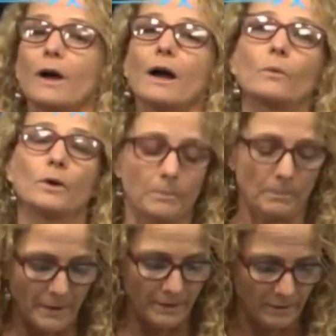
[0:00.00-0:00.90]
our
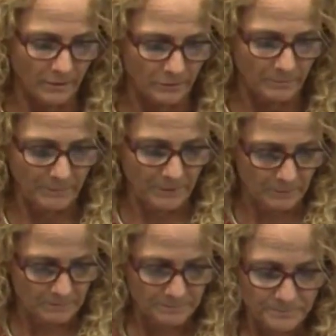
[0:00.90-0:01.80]

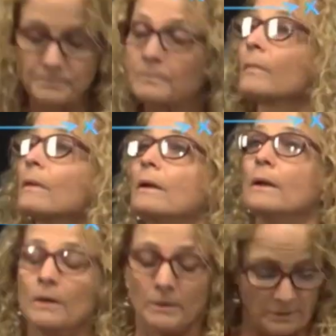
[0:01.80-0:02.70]
parallelepipedum.
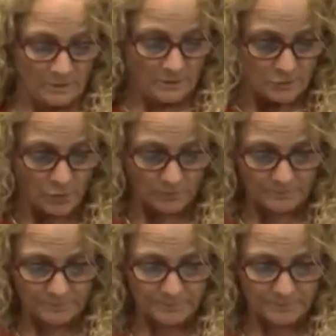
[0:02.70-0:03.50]
So